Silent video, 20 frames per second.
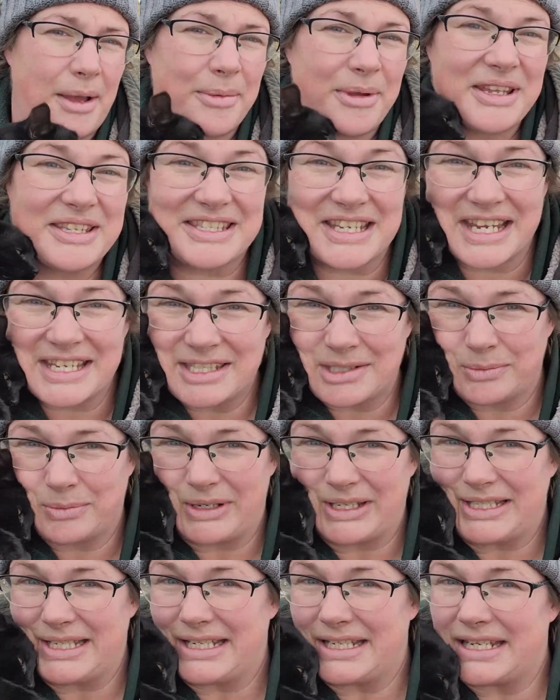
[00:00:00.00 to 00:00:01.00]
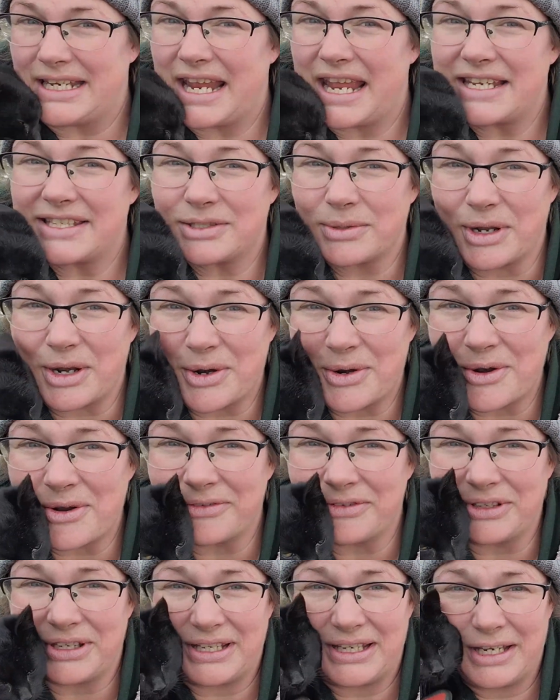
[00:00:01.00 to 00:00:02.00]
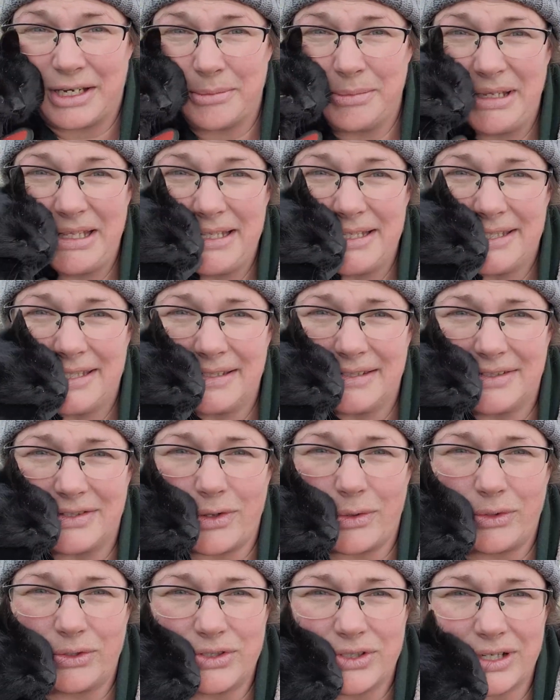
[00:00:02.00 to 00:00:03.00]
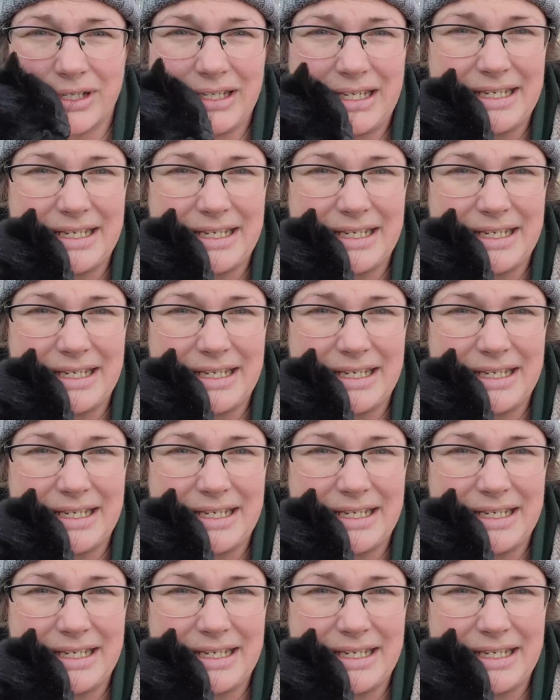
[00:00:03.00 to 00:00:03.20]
It's nice and windy today, so I don't know if you can hear me. This is Soldier.